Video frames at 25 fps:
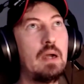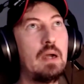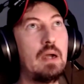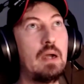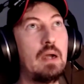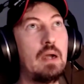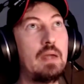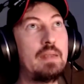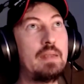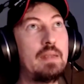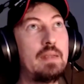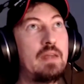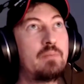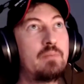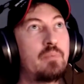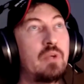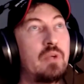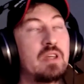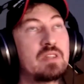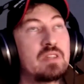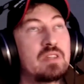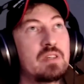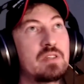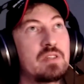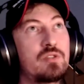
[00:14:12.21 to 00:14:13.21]
And that
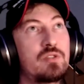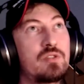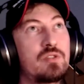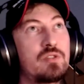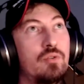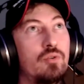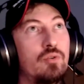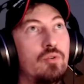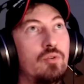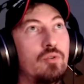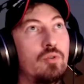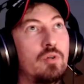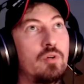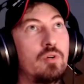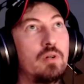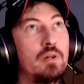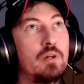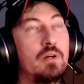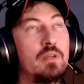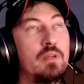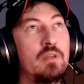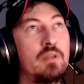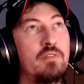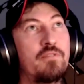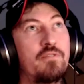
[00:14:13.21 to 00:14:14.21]
brings us to
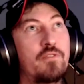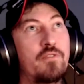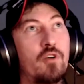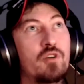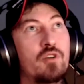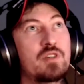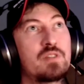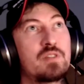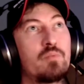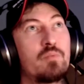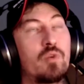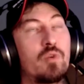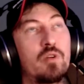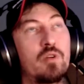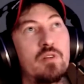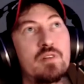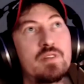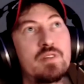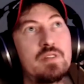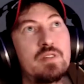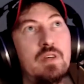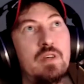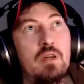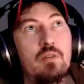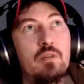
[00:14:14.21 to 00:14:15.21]
the first murder
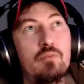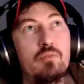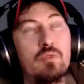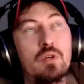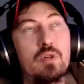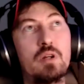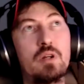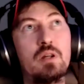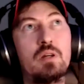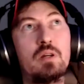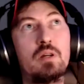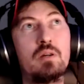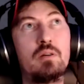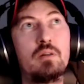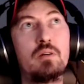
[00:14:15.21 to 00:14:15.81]
scene, where